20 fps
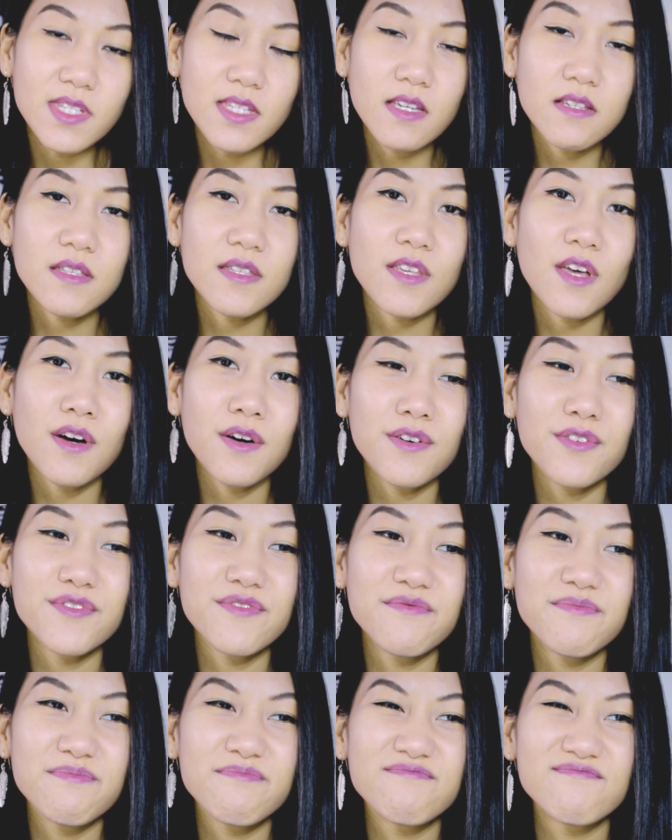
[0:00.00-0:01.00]

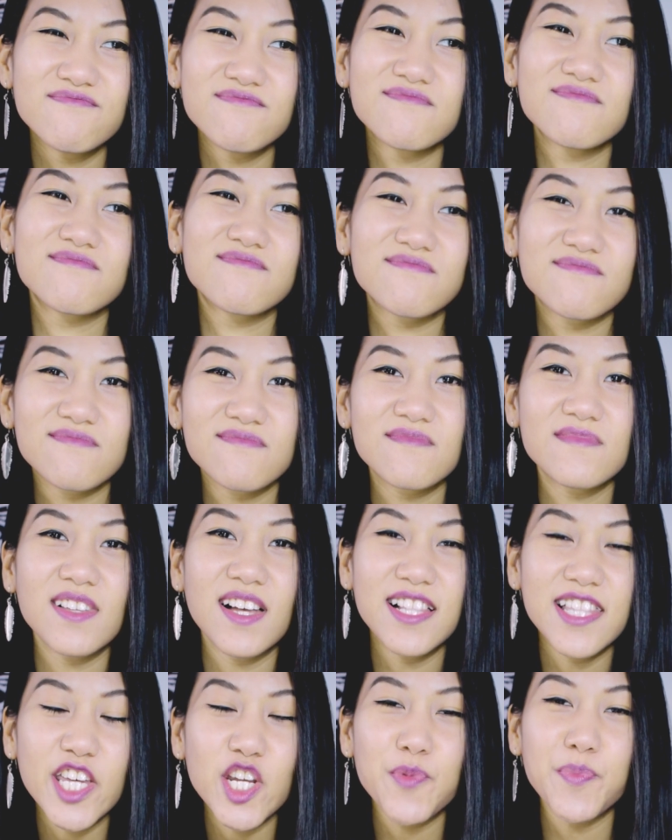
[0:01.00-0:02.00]
So
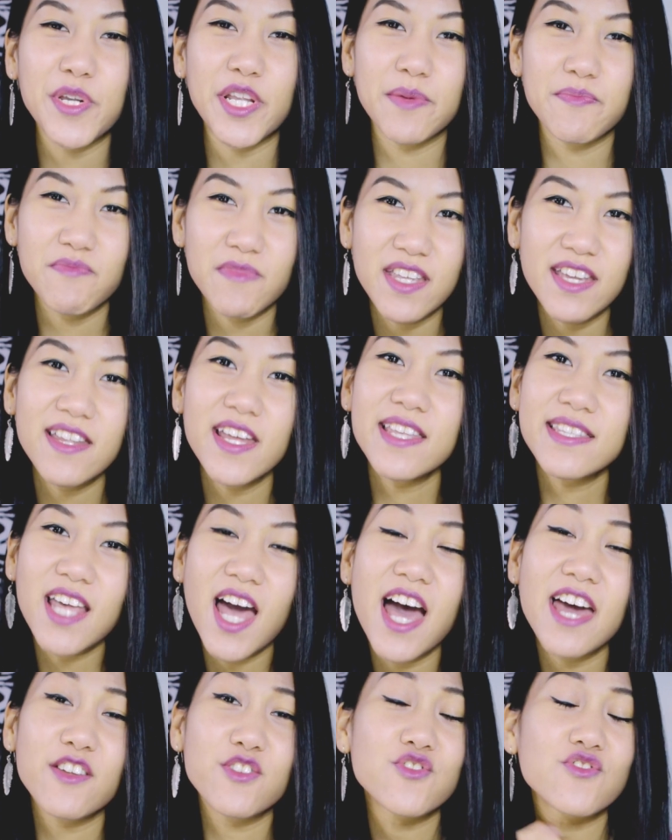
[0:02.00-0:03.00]
a little bit of, it is
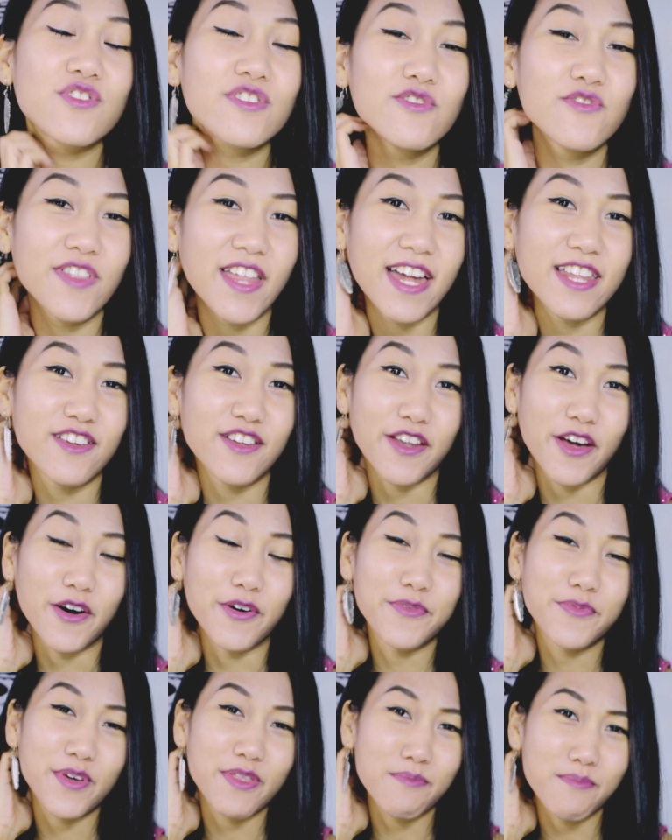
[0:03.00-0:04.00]
kind of true that, you
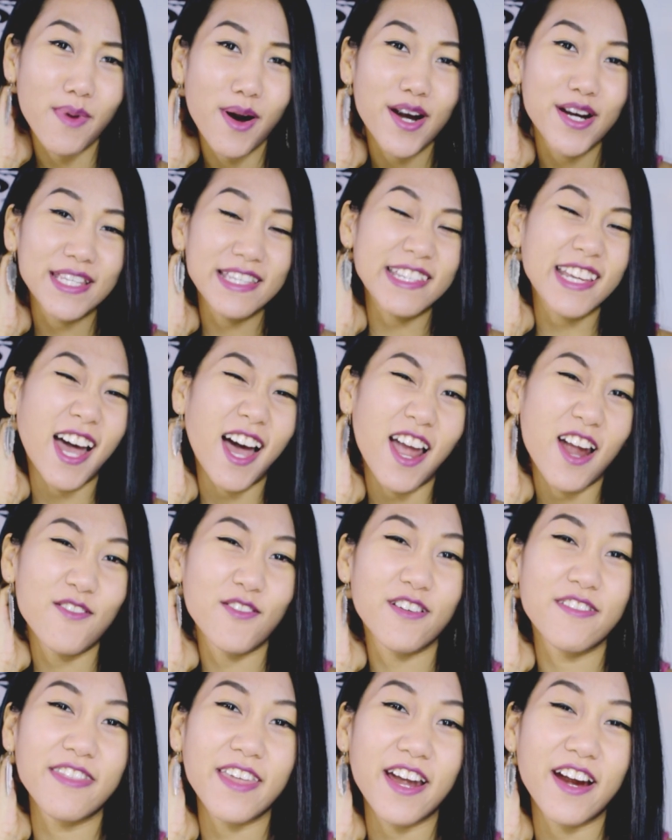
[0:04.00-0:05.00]
know, with Mars and
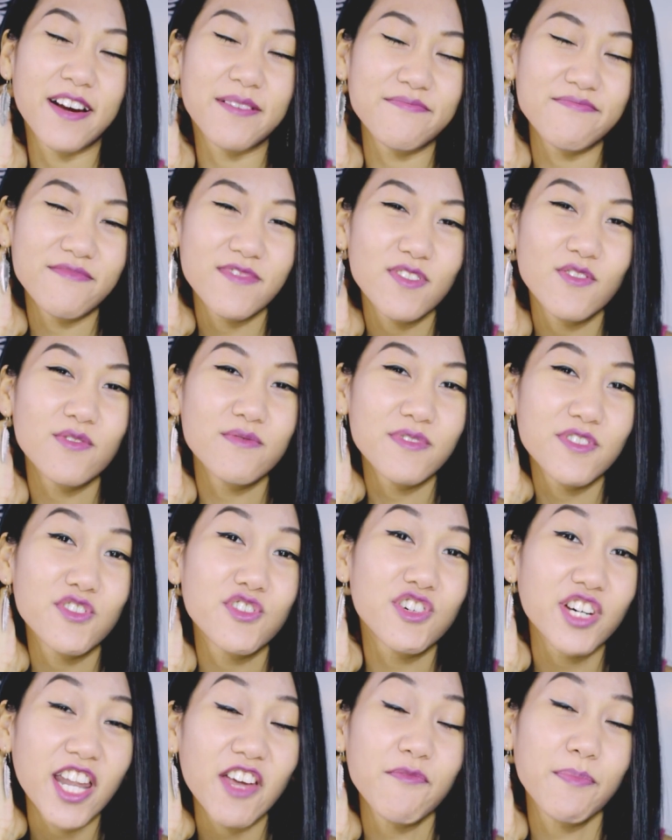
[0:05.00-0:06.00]
Chiron there, you, you
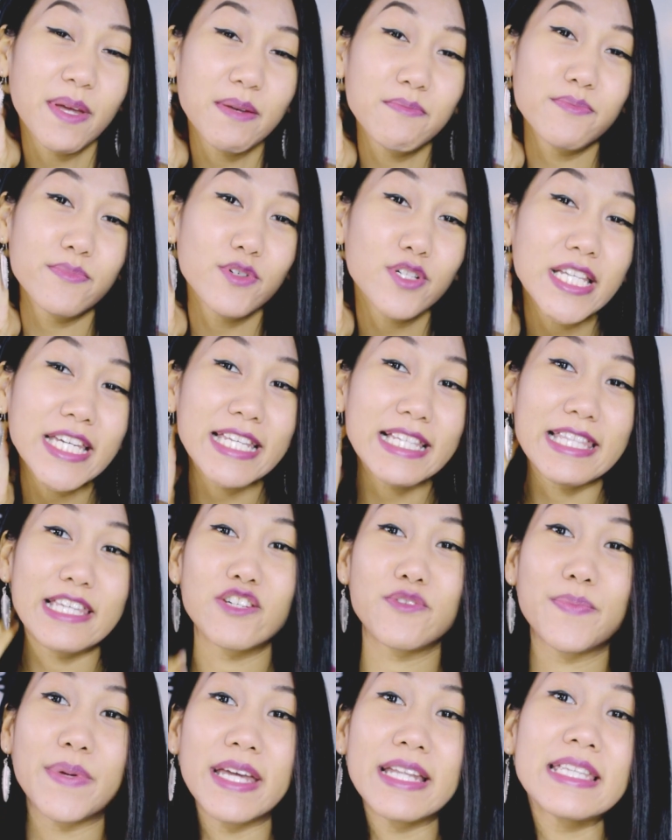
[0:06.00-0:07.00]
could have been bullied a
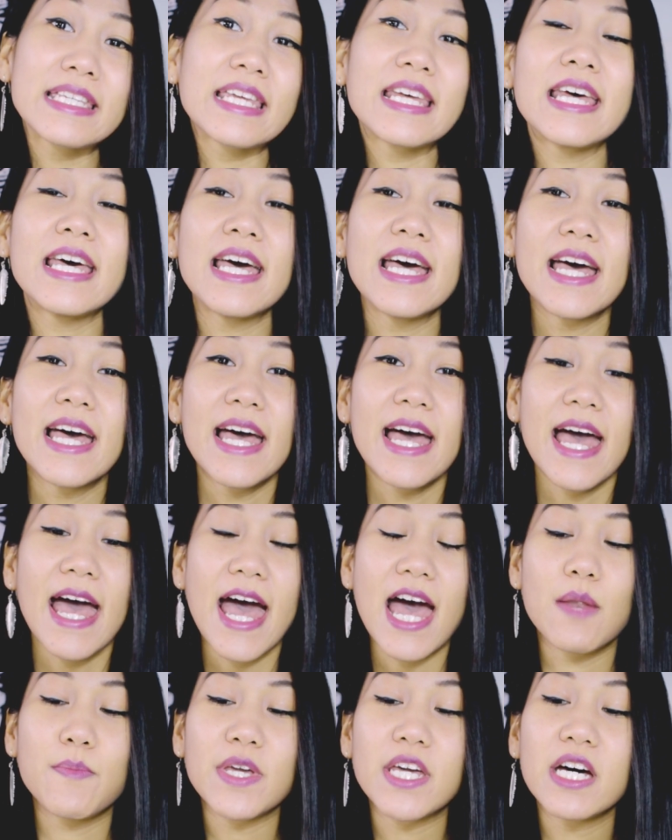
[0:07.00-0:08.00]
little bit.
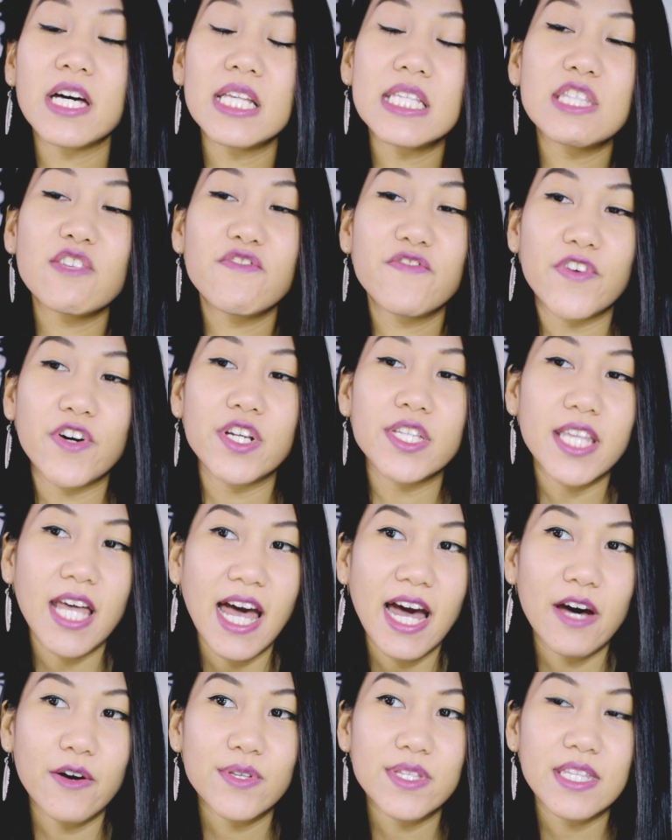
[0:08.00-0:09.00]
And because the first
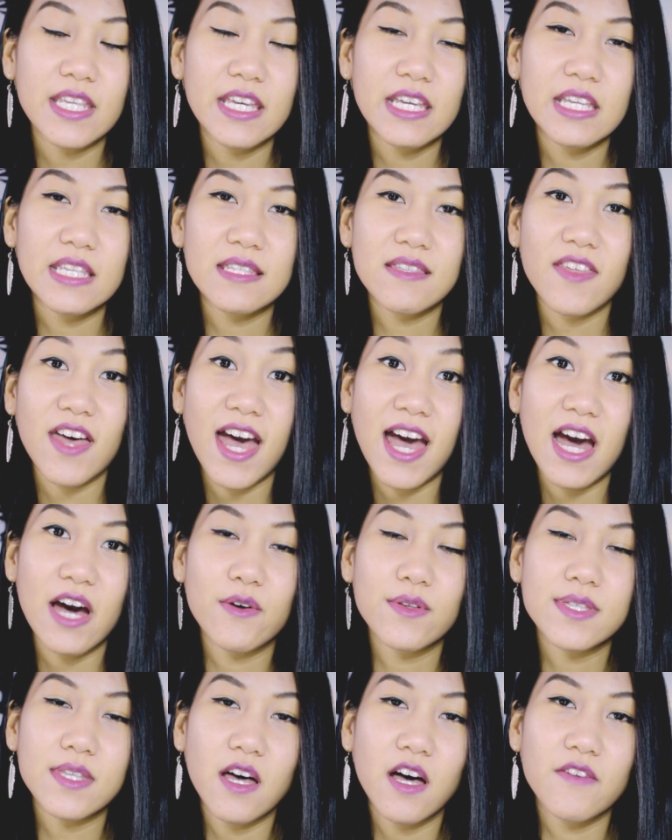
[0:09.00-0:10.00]
house is the
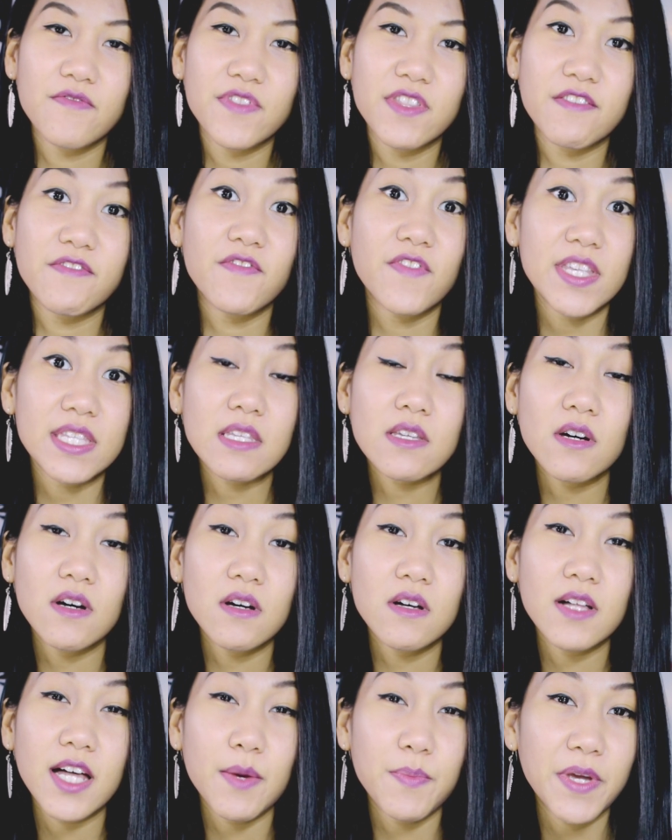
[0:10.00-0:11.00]
house of the
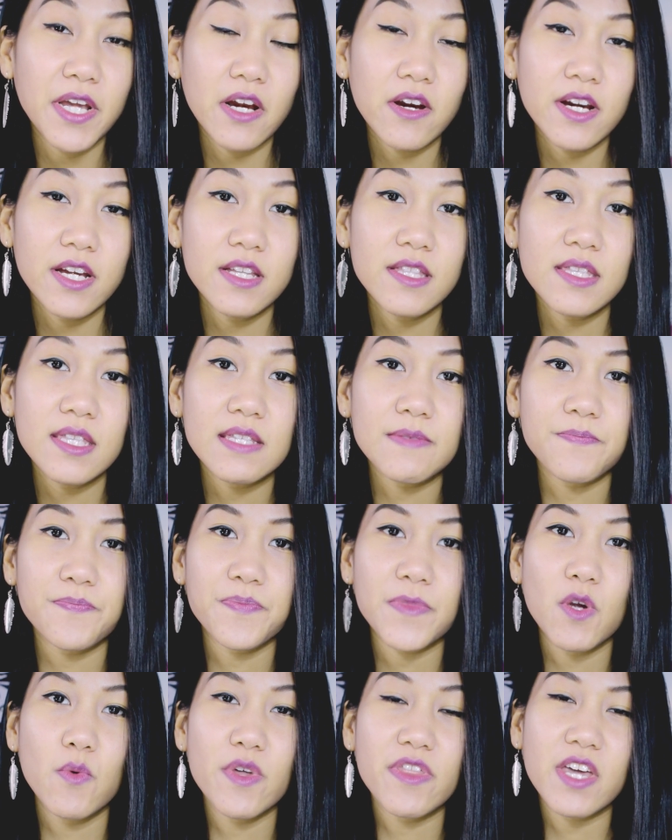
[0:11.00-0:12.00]
physical appearance,
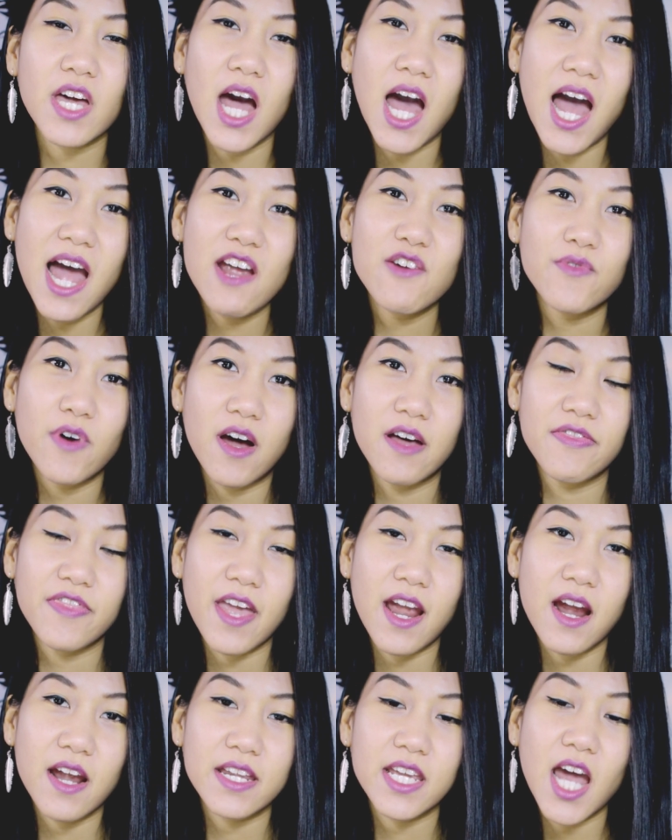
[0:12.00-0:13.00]
with Chiron
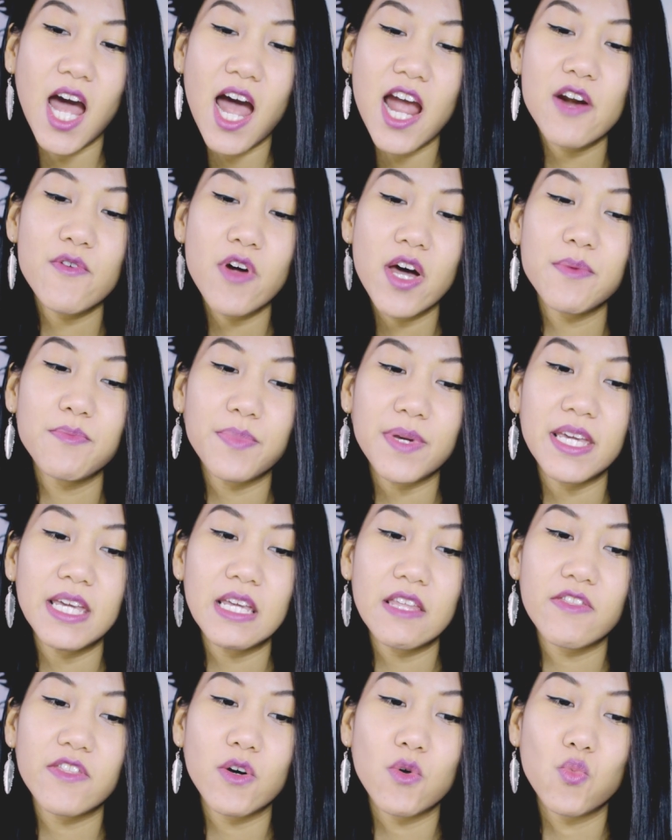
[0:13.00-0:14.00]
there, and Chiron
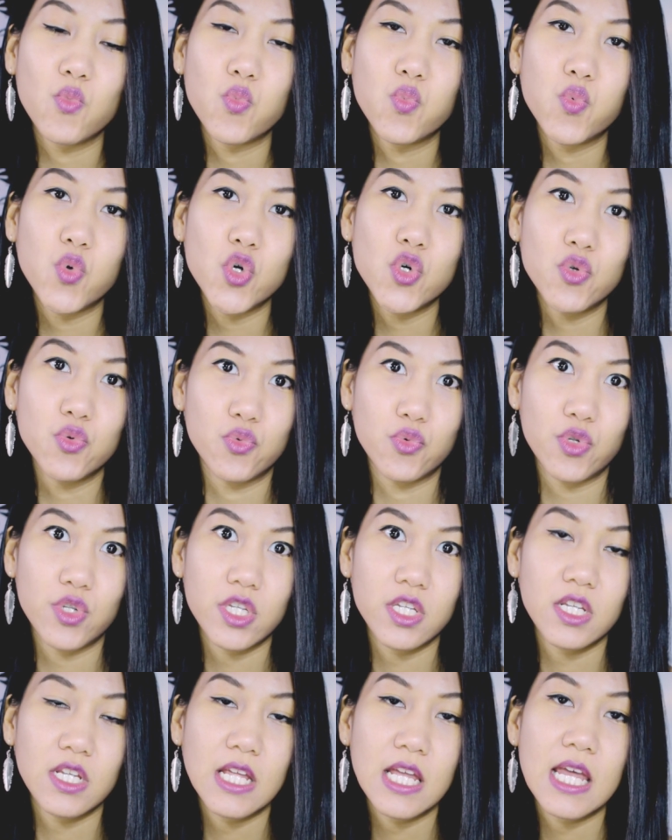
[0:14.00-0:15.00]
being the
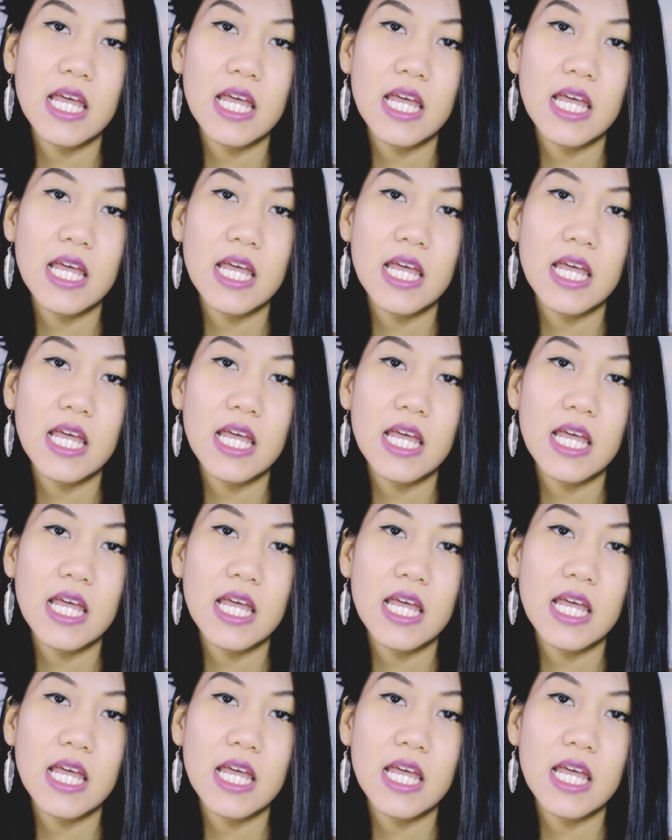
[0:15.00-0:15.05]
wound,